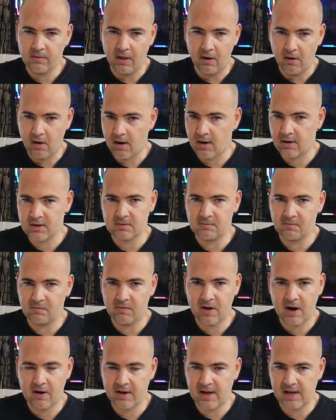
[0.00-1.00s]
there are some
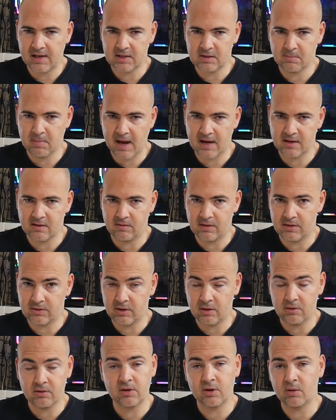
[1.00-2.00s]
varying specs of this,
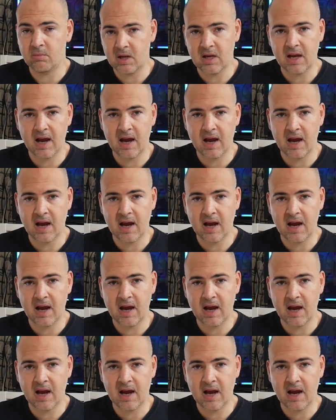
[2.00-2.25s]
so do be